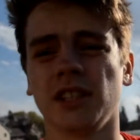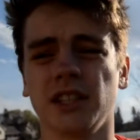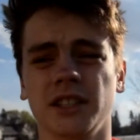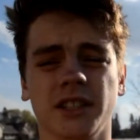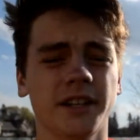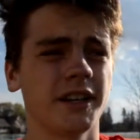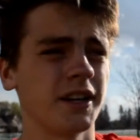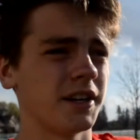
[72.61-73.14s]

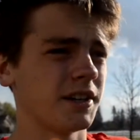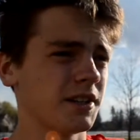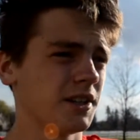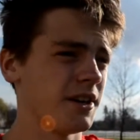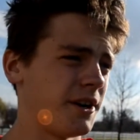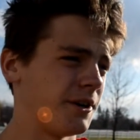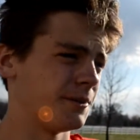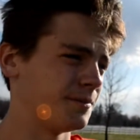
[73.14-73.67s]
is here.
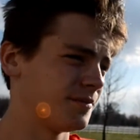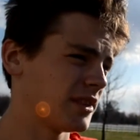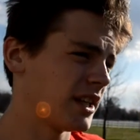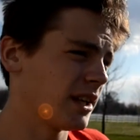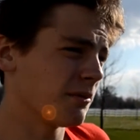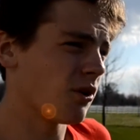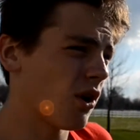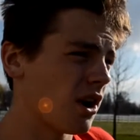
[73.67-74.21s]
I
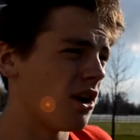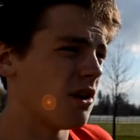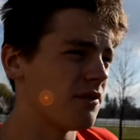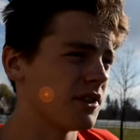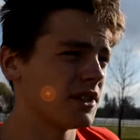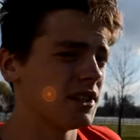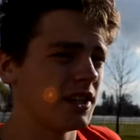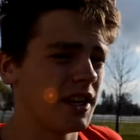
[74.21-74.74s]
think I'm going
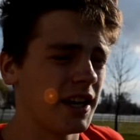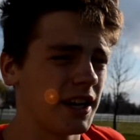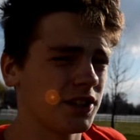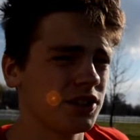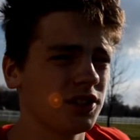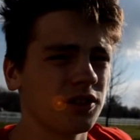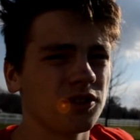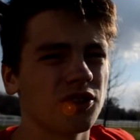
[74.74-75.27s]
golfing today. I
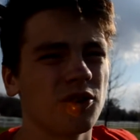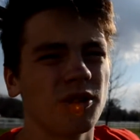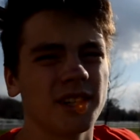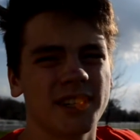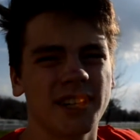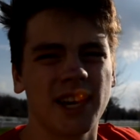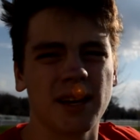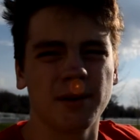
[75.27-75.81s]
actually don't know what
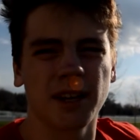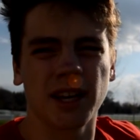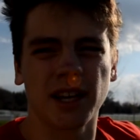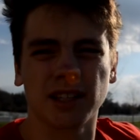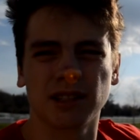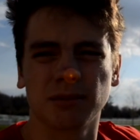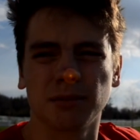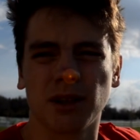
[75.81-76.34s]
time, I
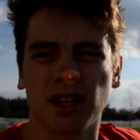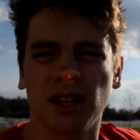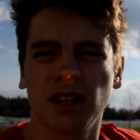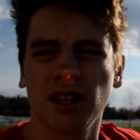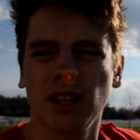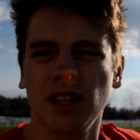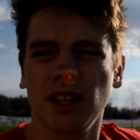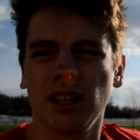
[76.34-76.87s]
guess, but
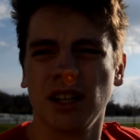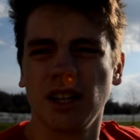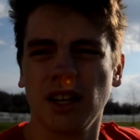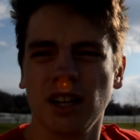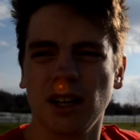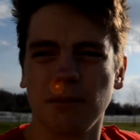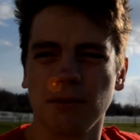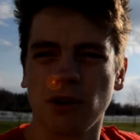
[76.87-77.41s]

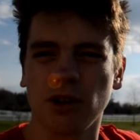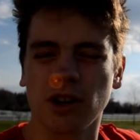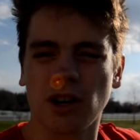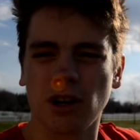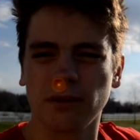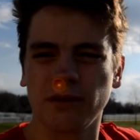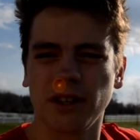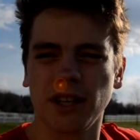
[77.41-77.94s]
I'm going
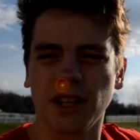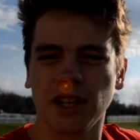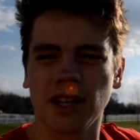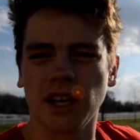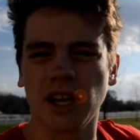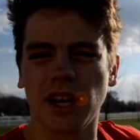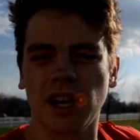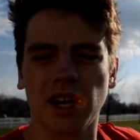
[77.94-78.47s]

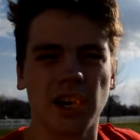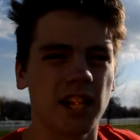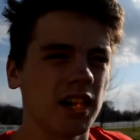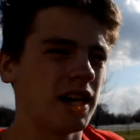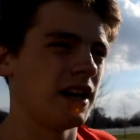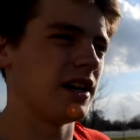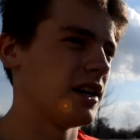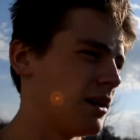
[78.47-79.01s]
golfing,
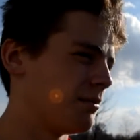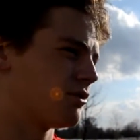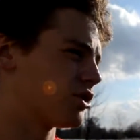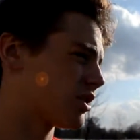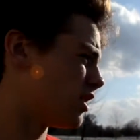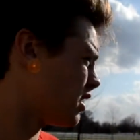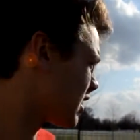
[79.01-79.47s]
and I'm just gonna